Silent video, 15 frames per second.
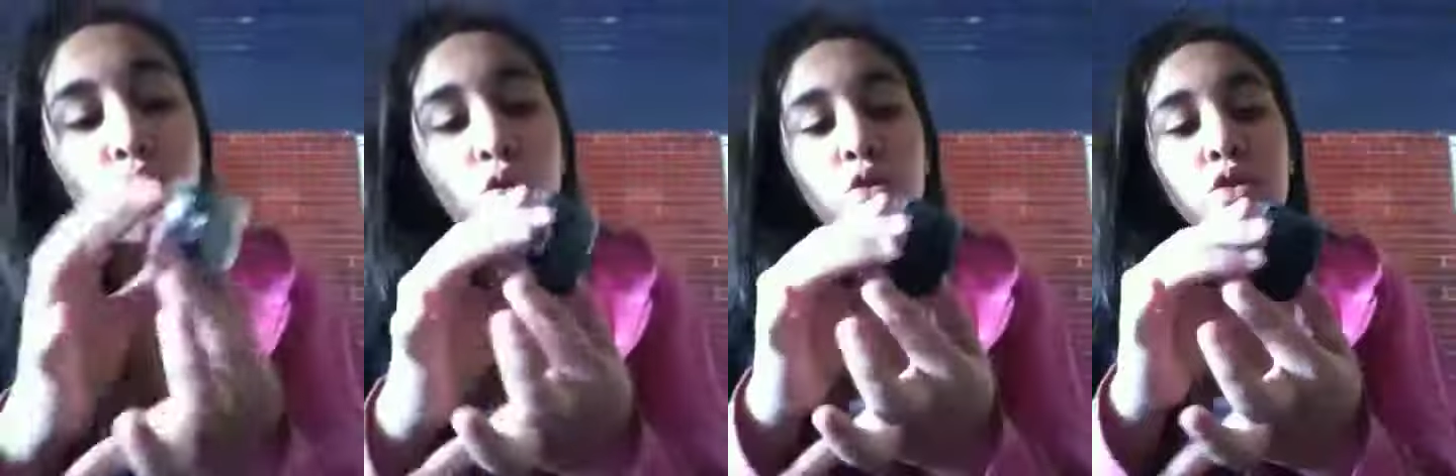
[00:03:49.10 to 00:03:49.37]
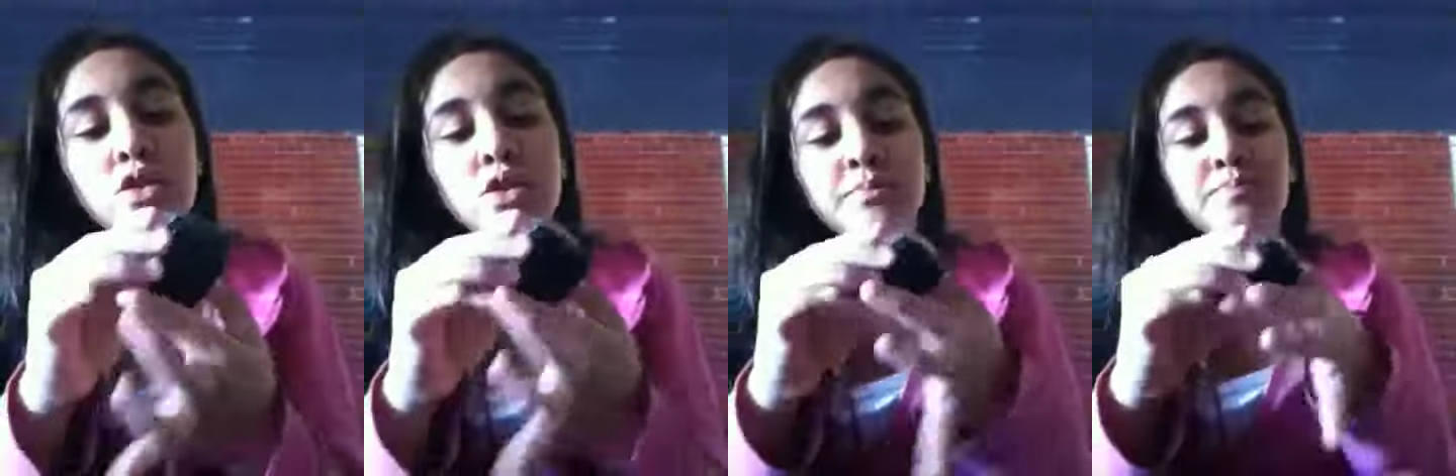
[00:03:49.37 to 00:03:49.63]

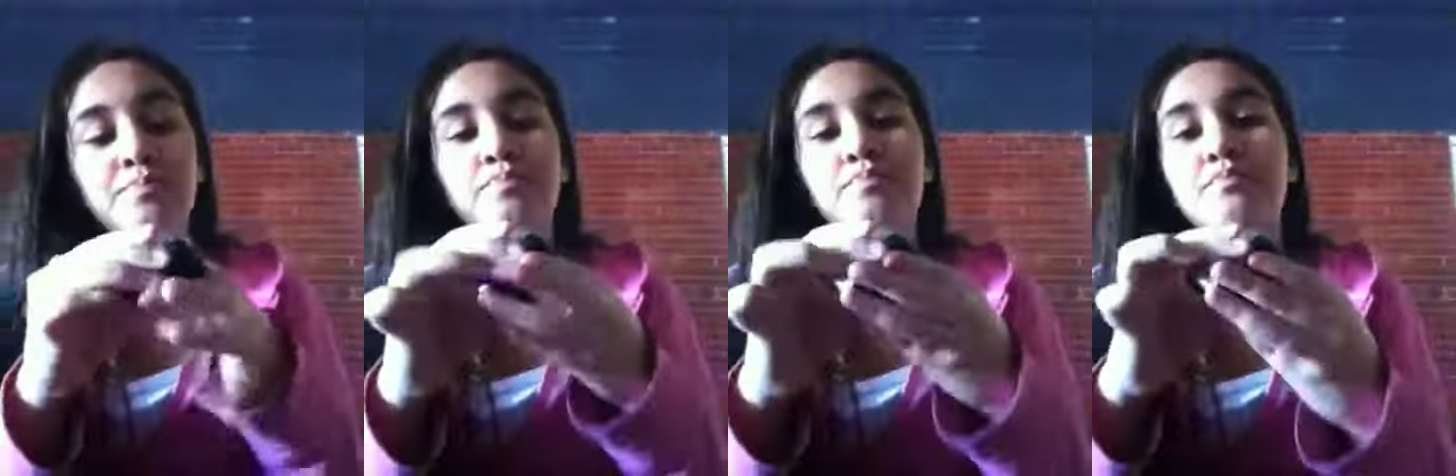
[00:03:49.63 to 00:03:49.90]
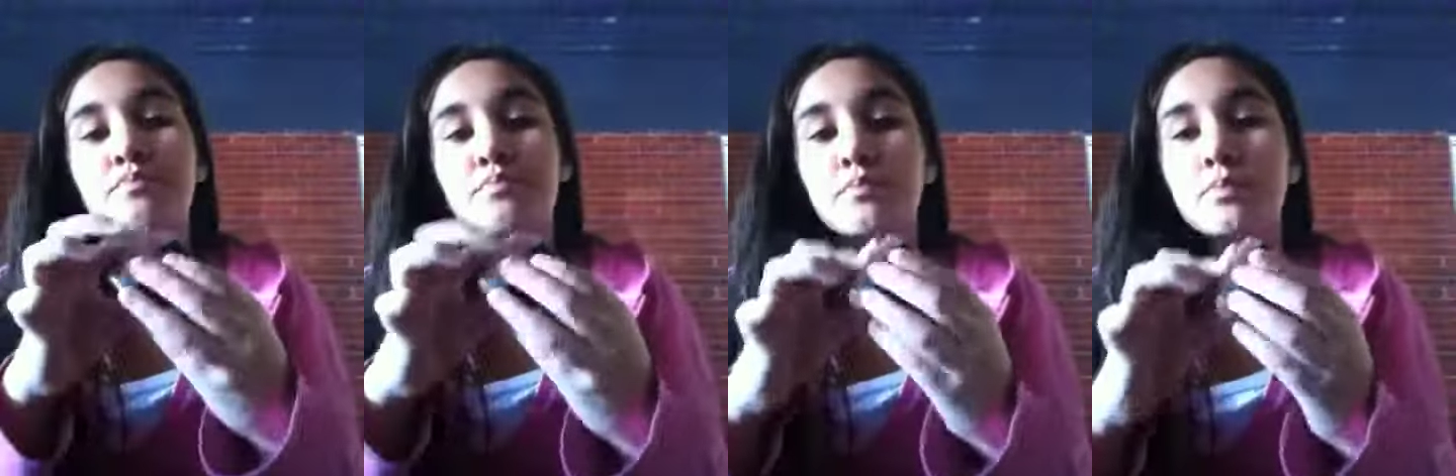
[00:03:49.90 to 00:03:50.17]
old,
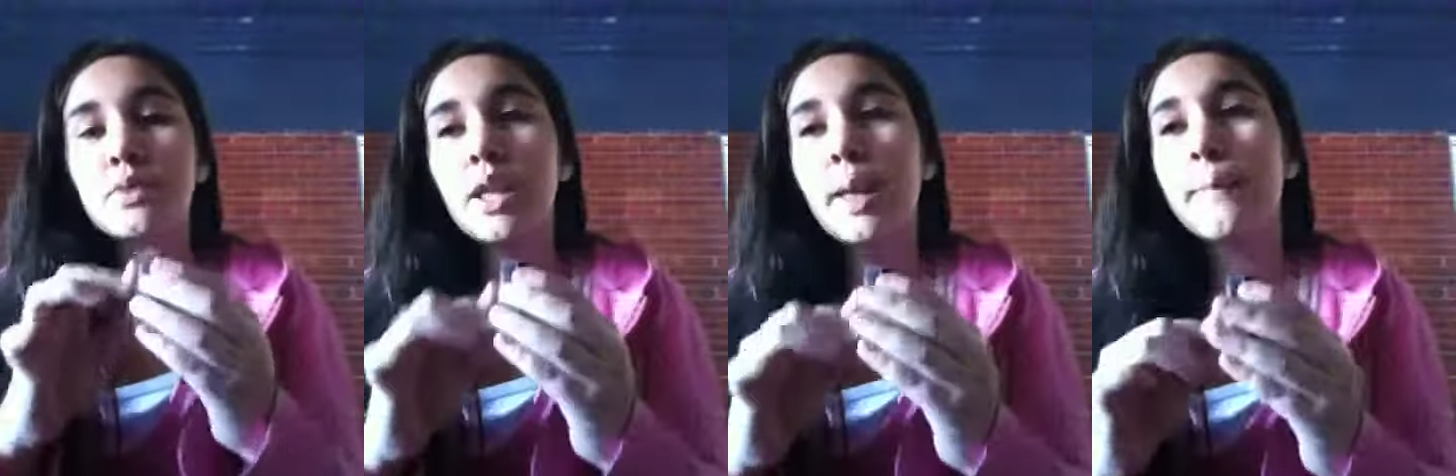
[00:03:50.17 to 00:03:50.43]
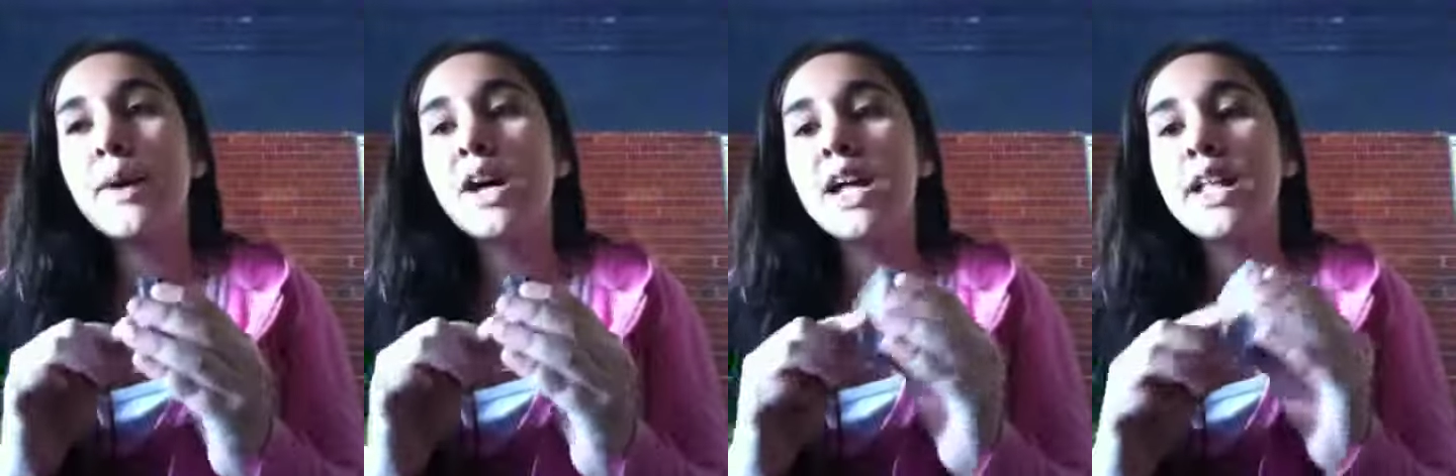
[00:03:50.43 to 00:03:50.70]

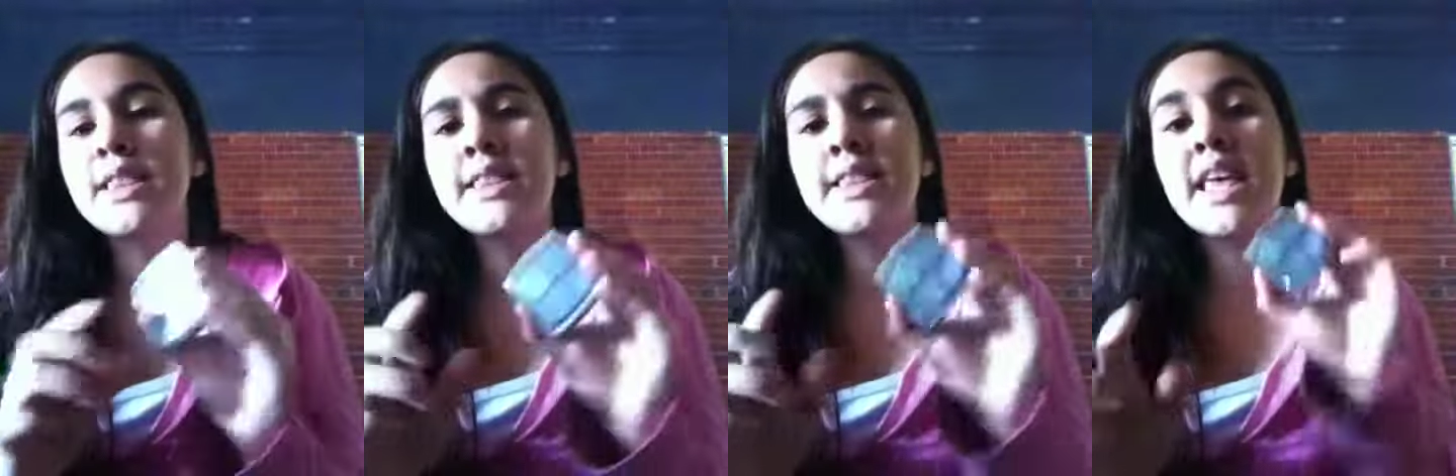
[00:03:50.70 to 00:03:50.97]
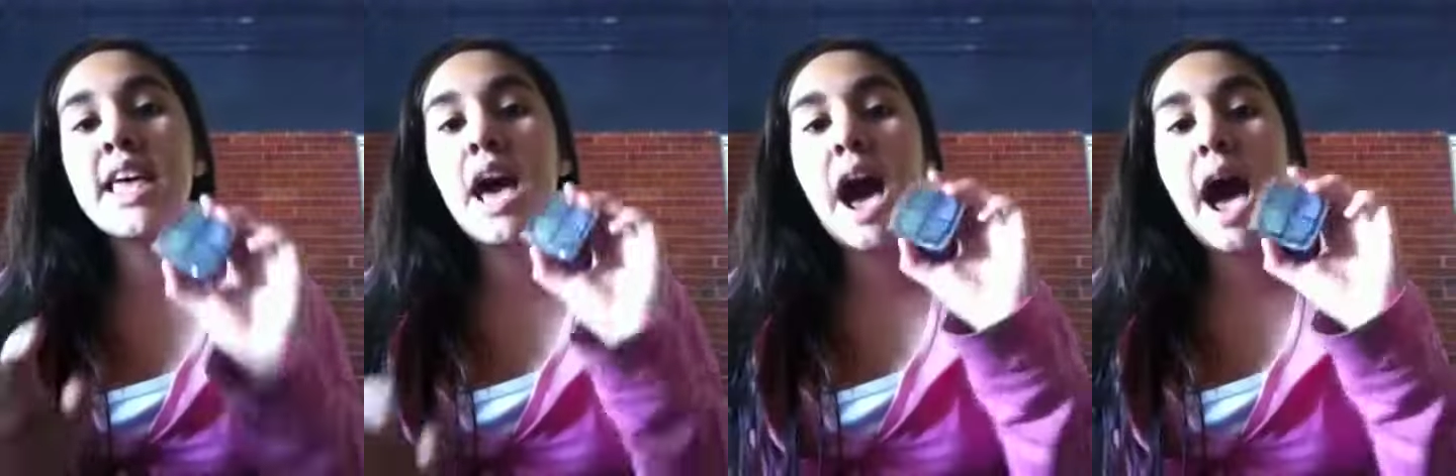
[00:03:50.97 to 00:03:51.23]
but
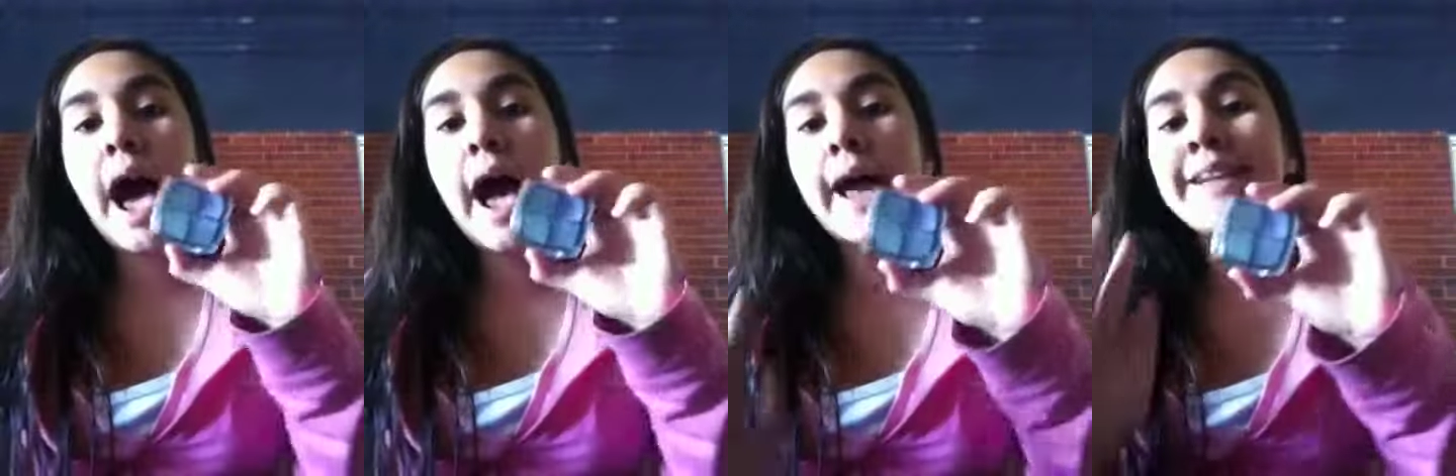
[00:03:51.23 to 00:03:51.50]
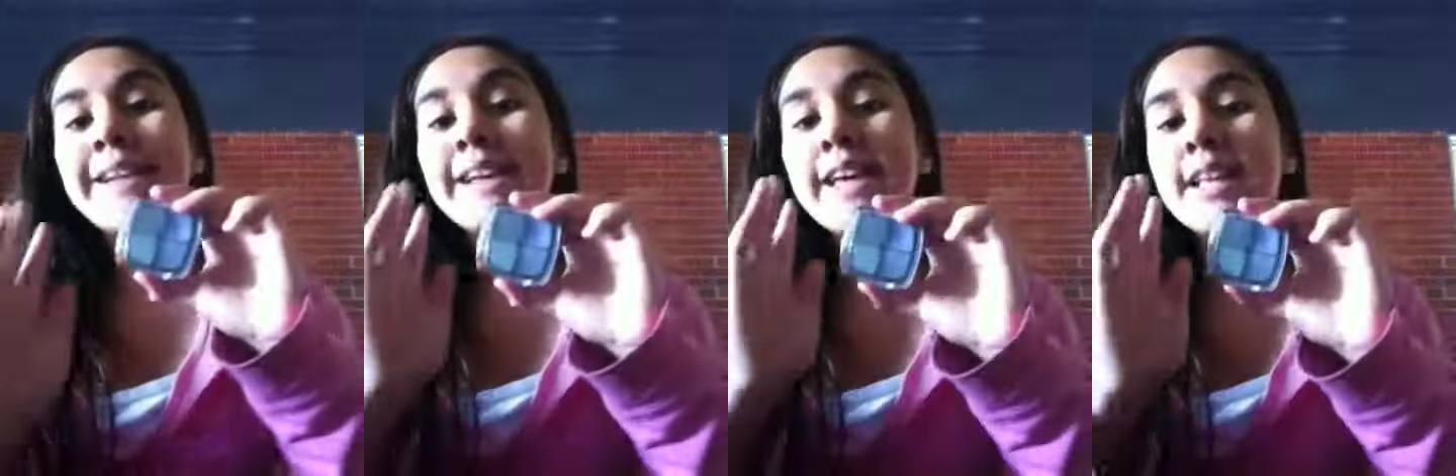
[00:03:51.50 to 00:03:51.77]

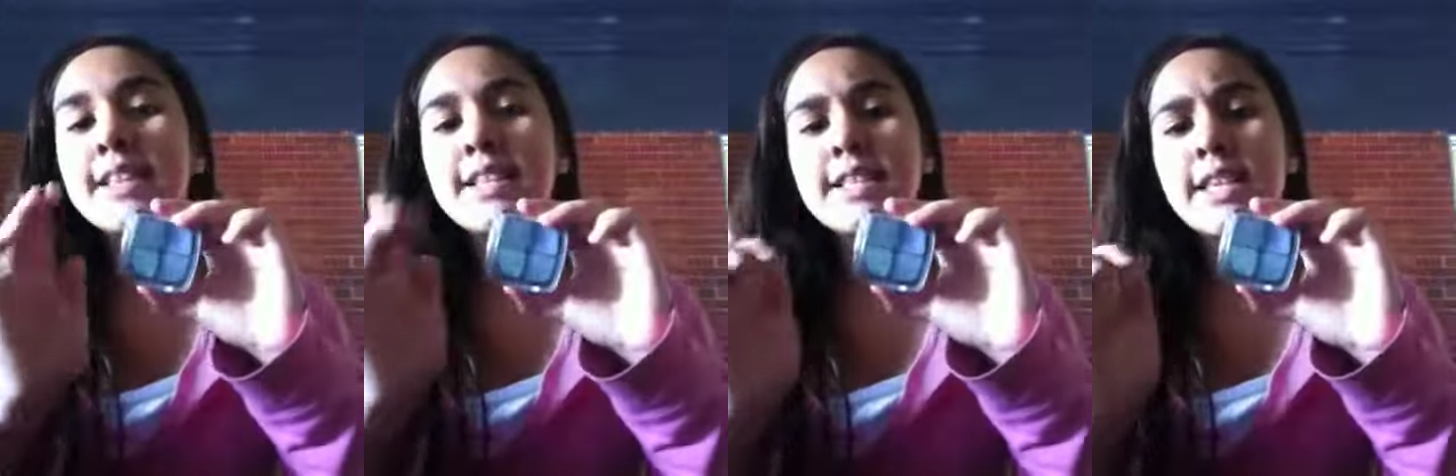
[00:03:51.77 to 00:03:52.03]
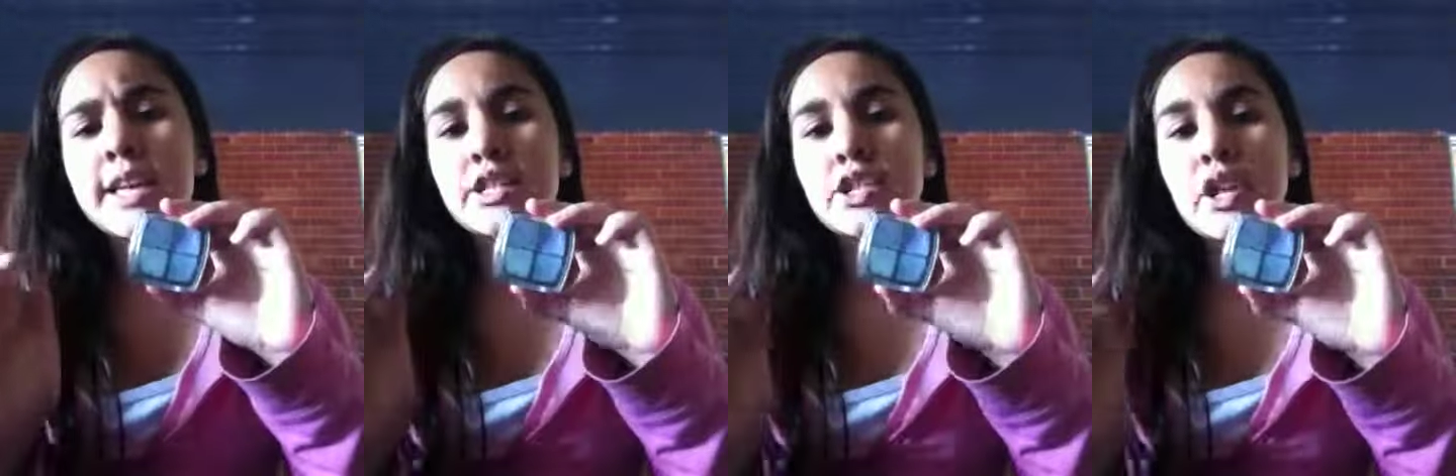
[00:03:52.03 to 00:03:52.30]
I didn't get this
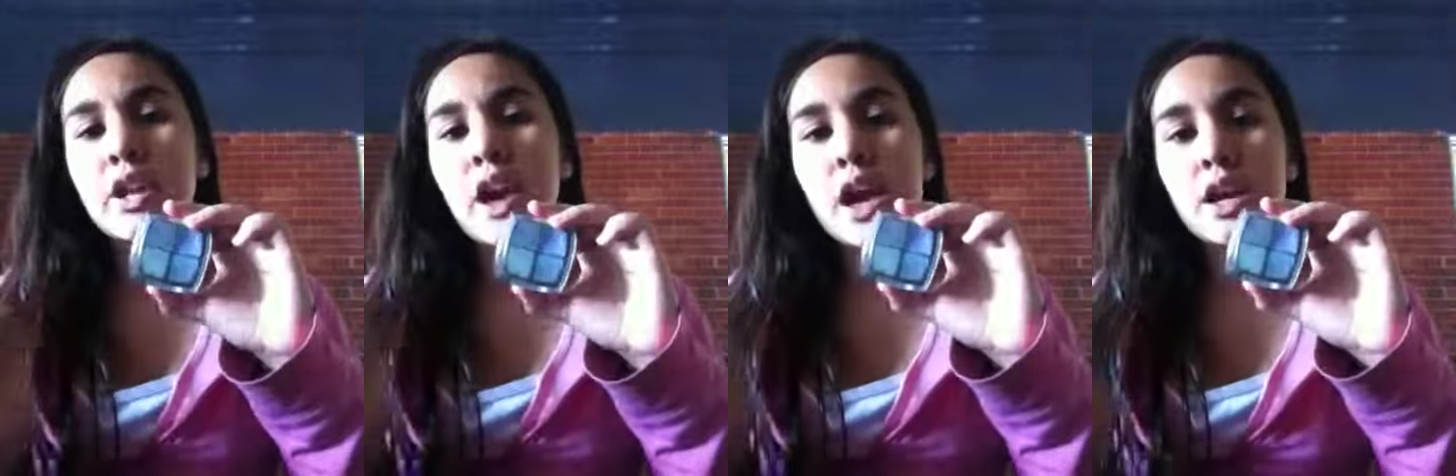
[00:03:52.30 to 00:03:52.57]
yesterday.